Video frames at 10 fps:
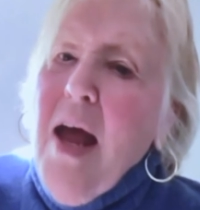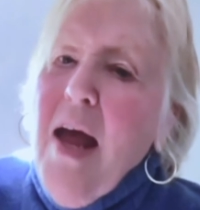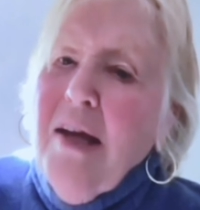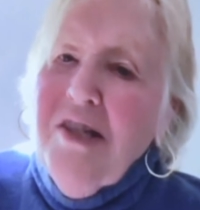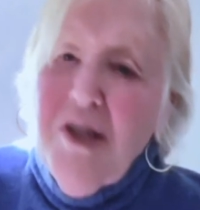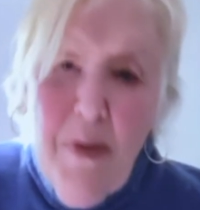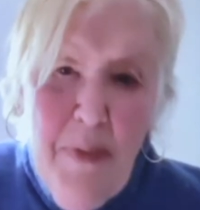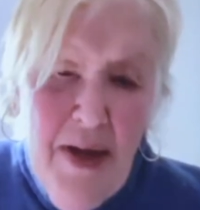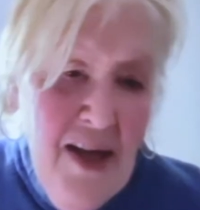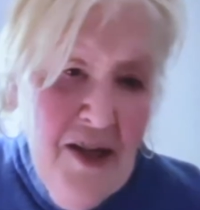And so I
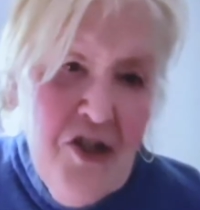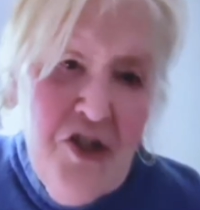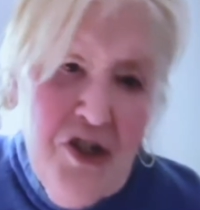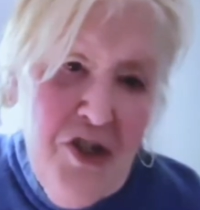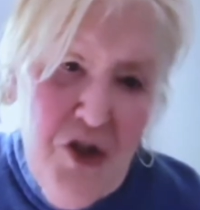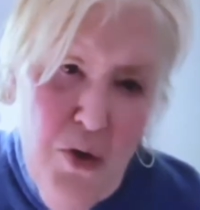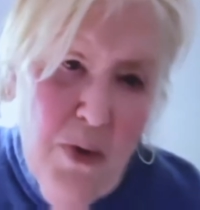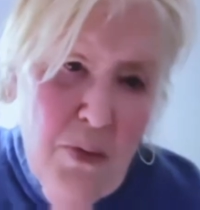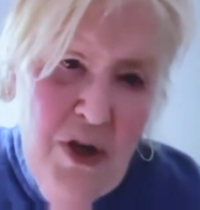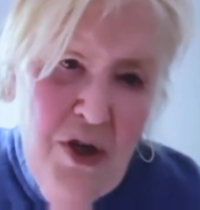began to just do
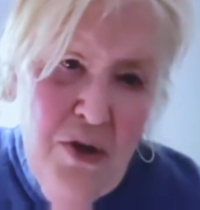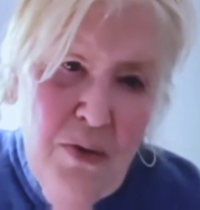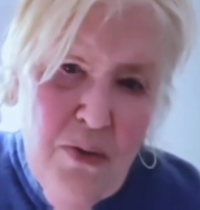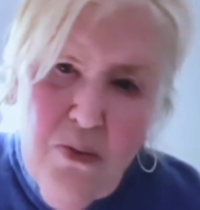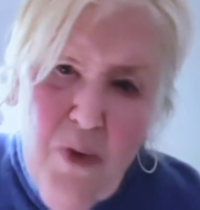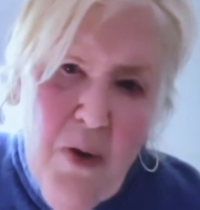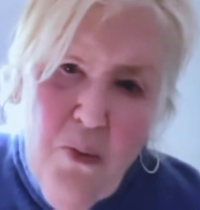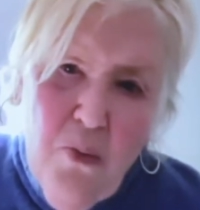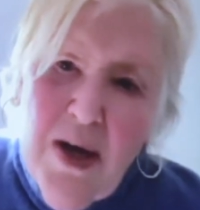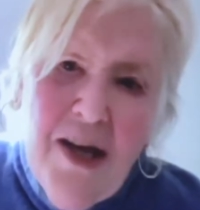what we knew,
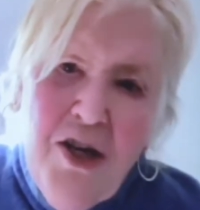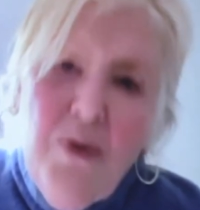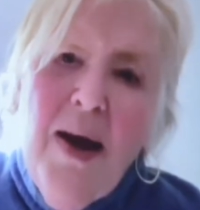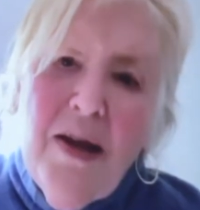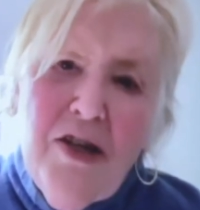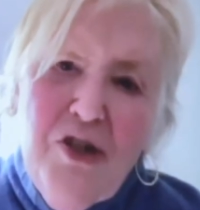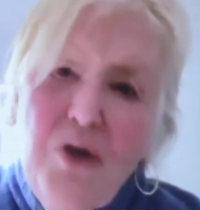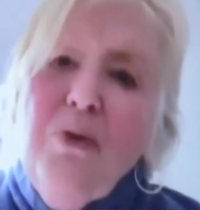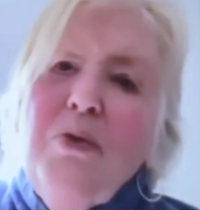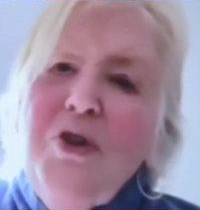what I knew how to
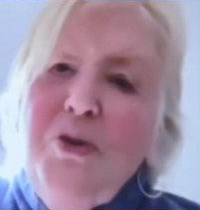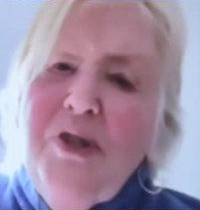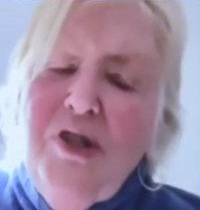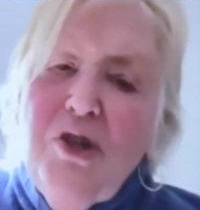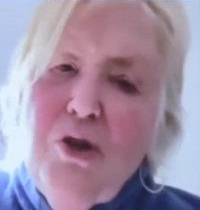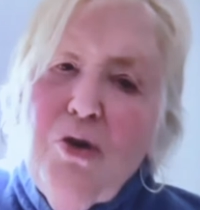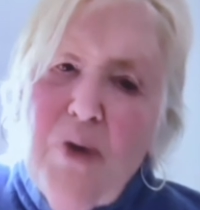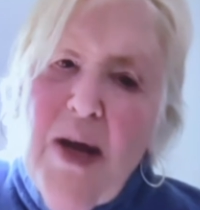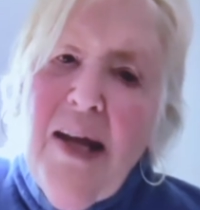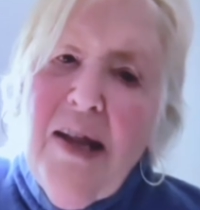do, which was to
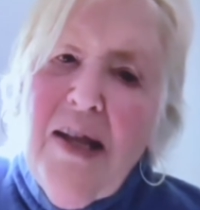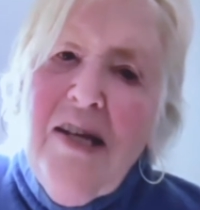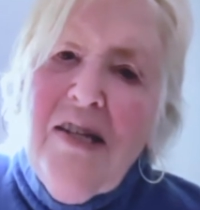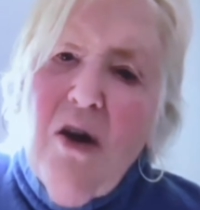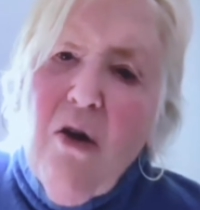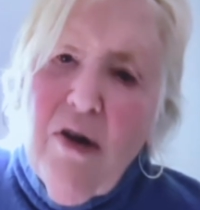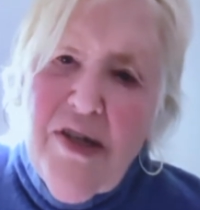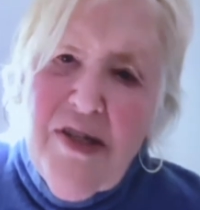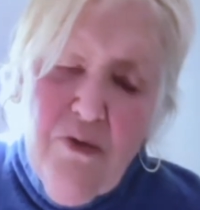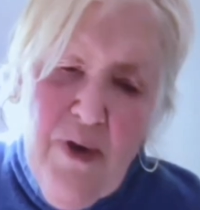create these
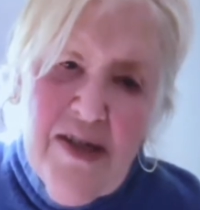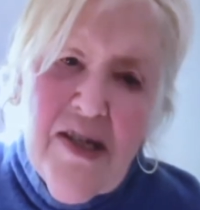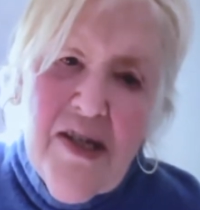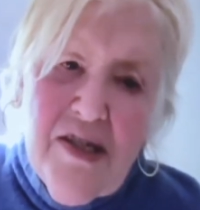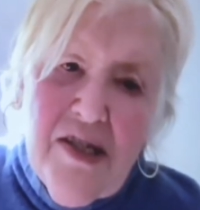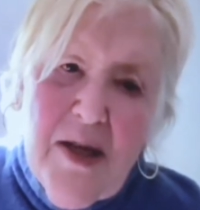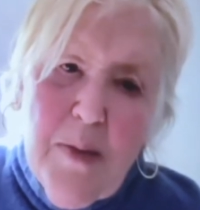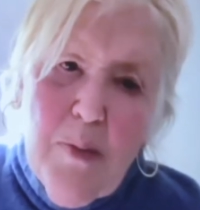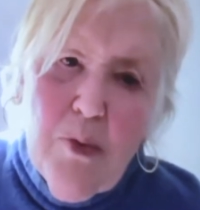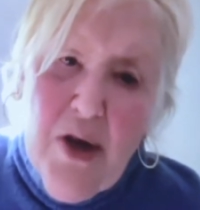artists in
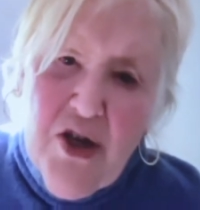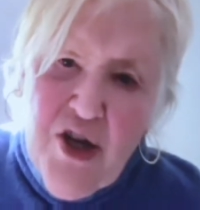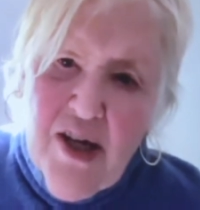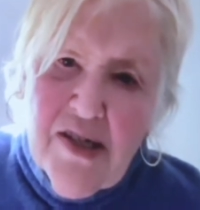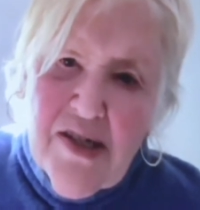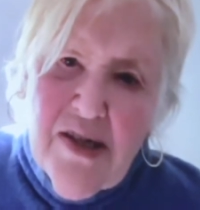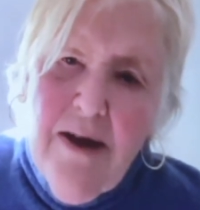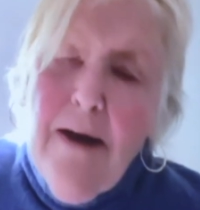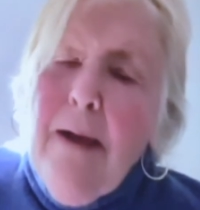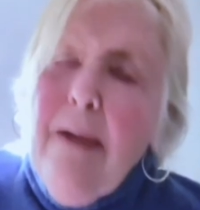residency projects.
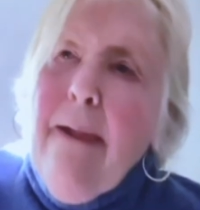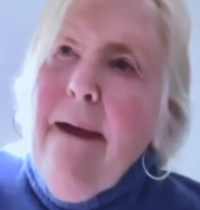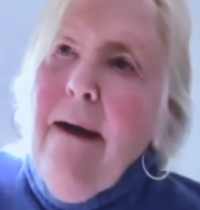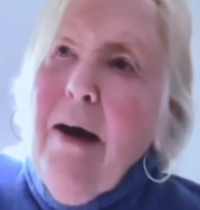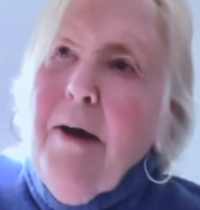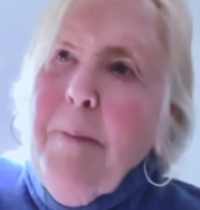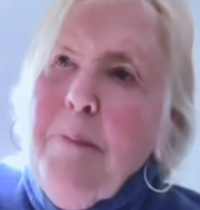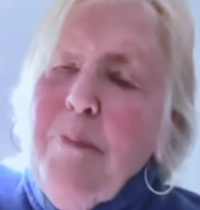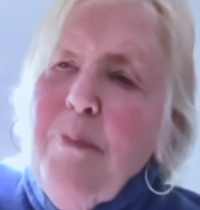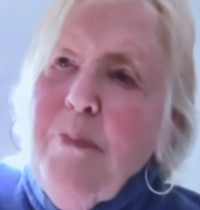
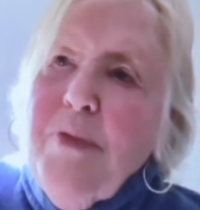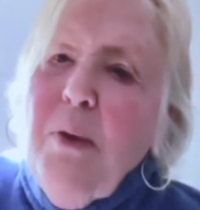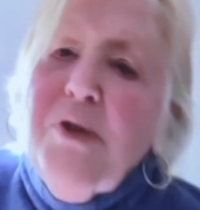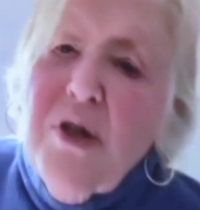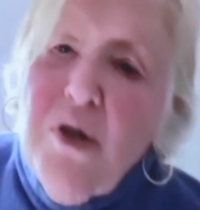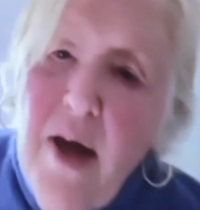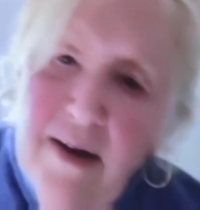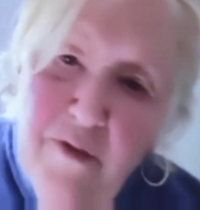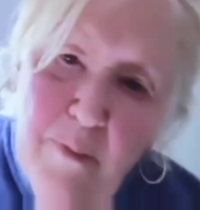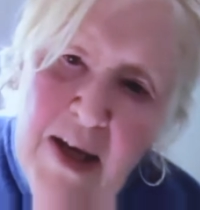There was a
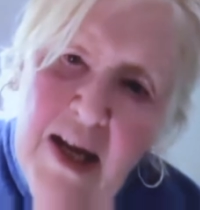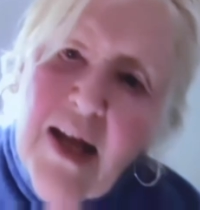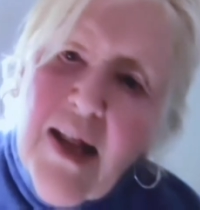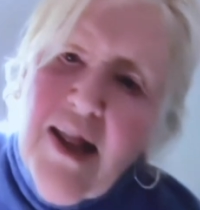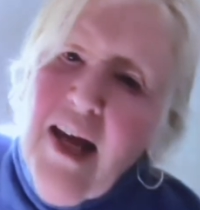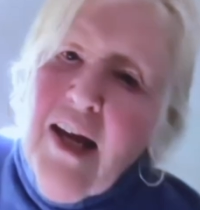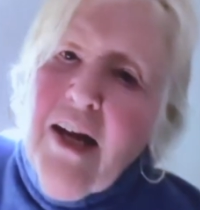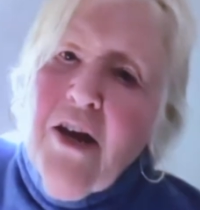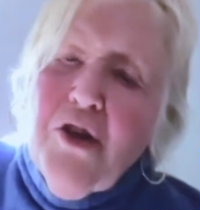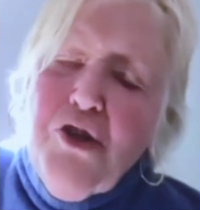lot of money
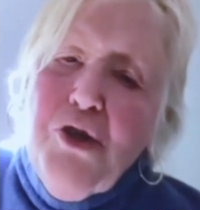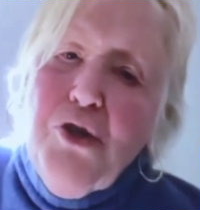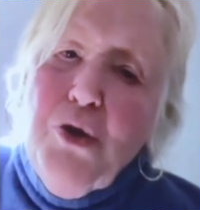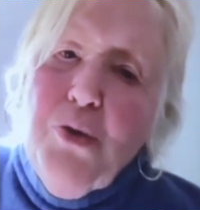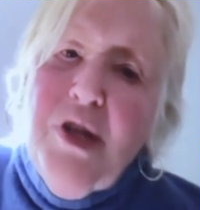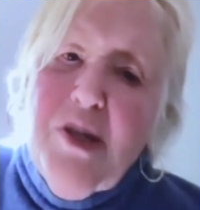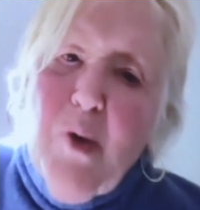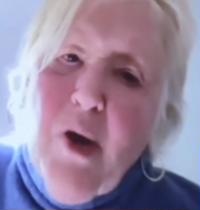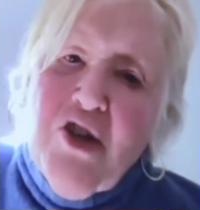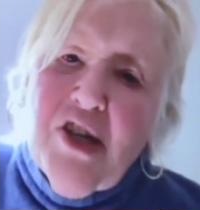then to do these
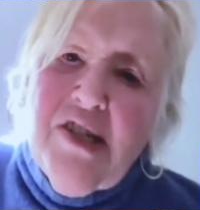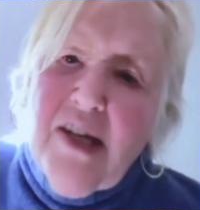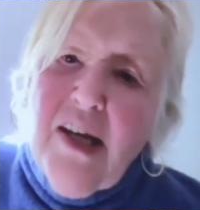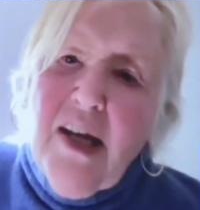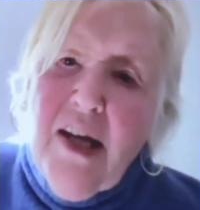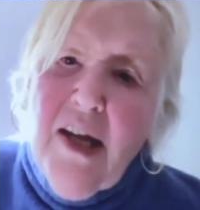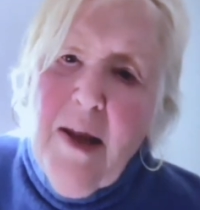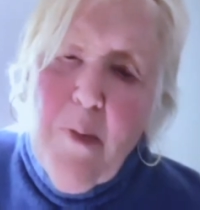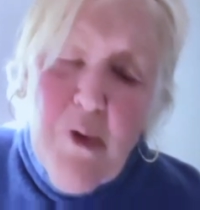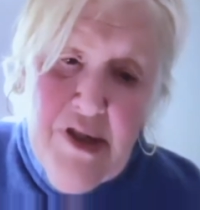projects
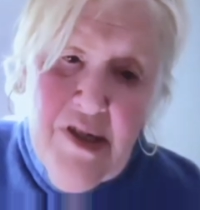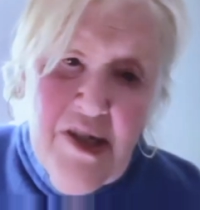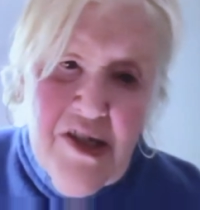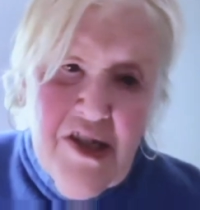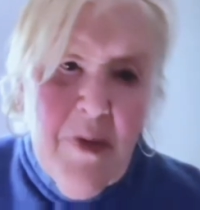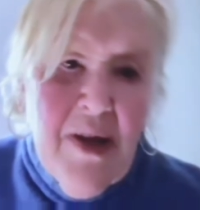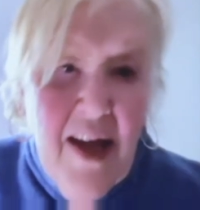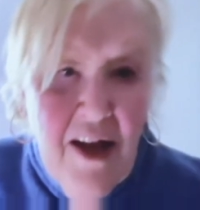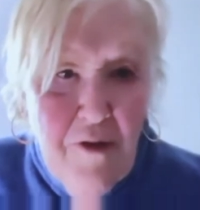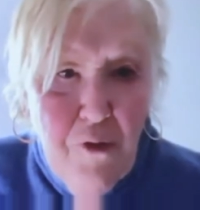in the prison system, in the
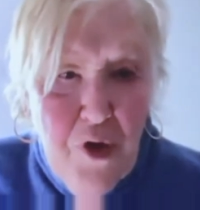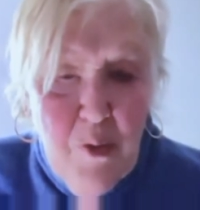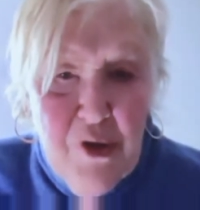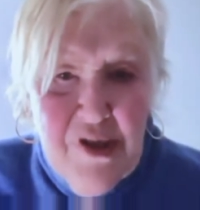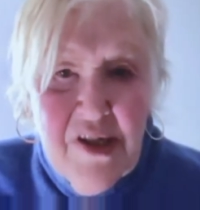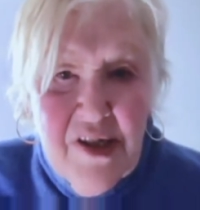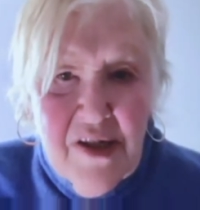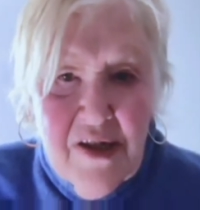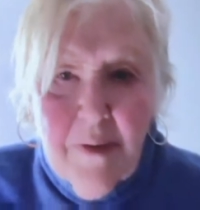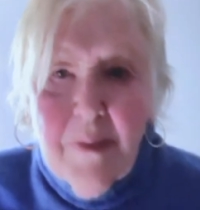California prison
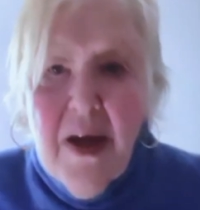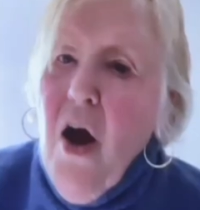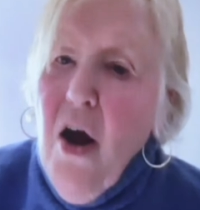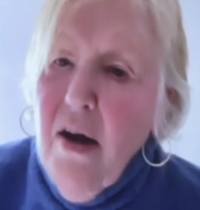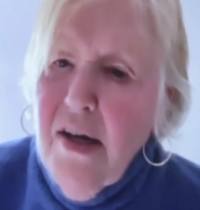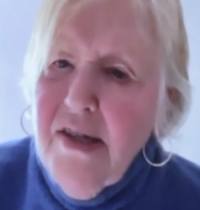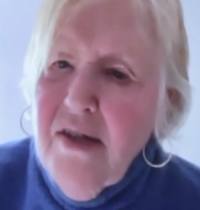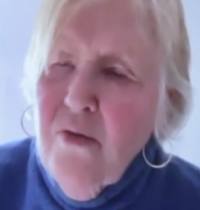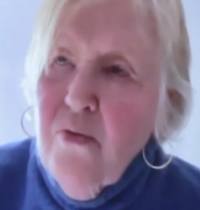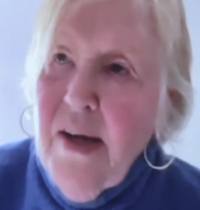system. Artists
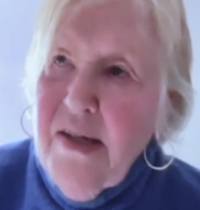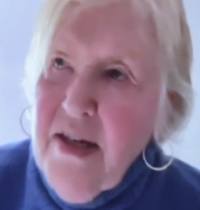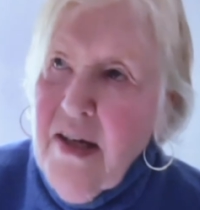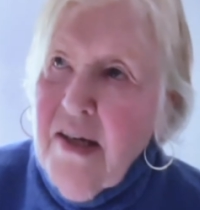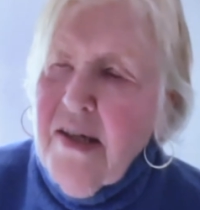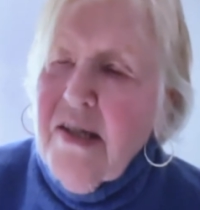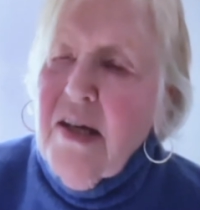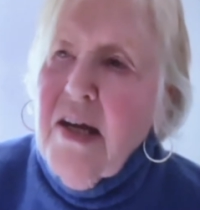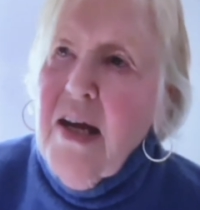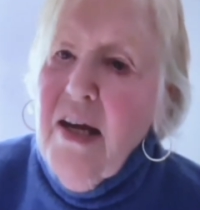in residence
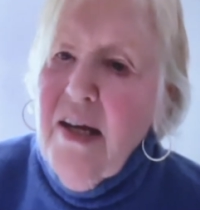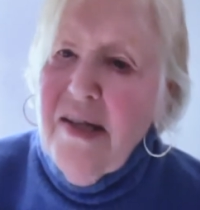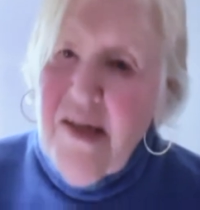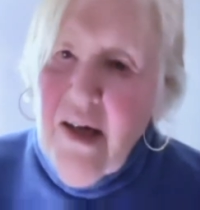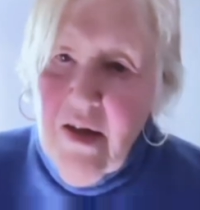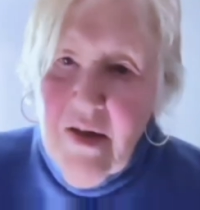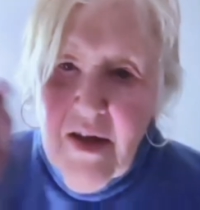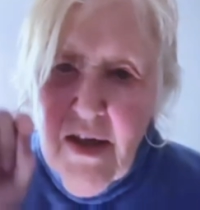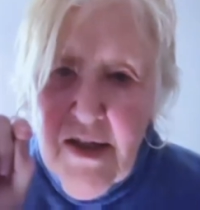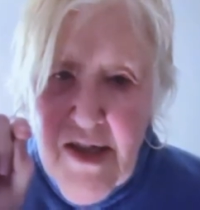is
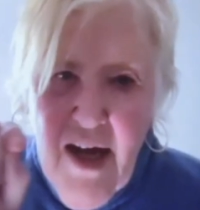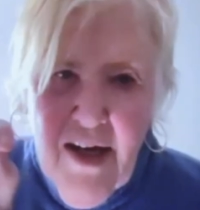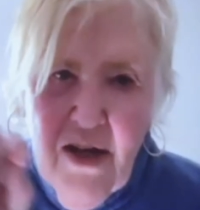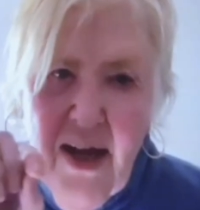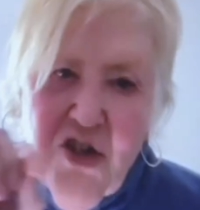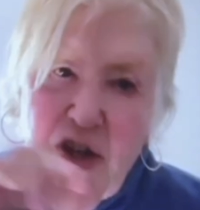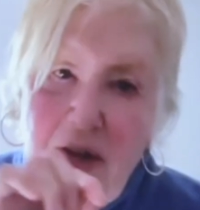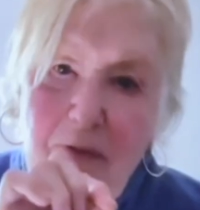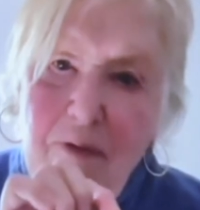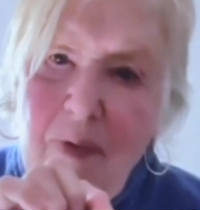a title,
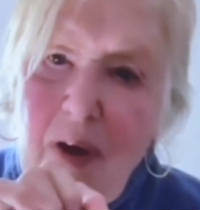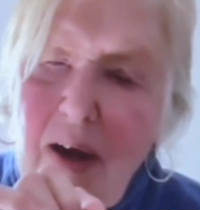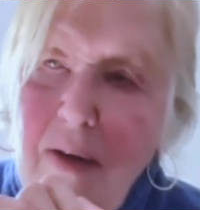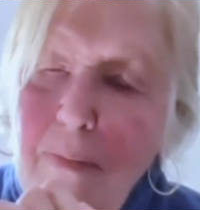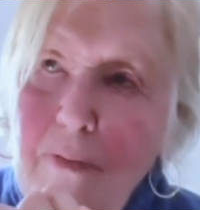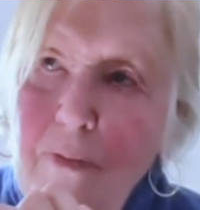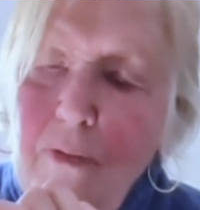actually, that